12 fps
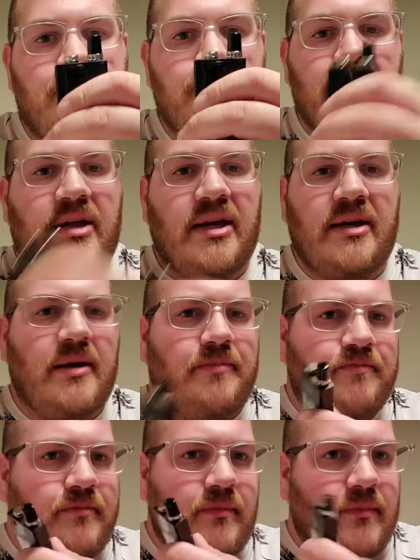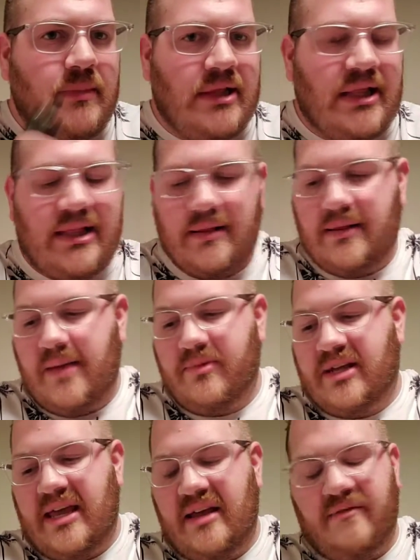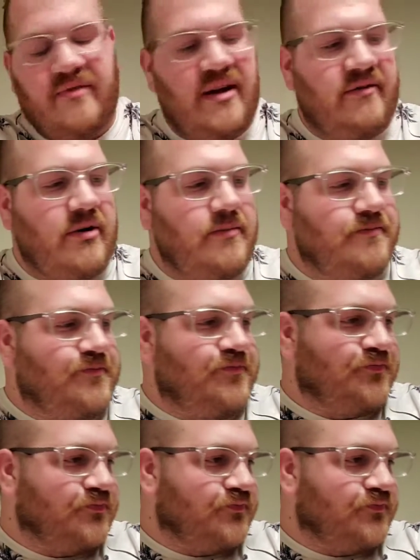or just like a lemon cake flavor.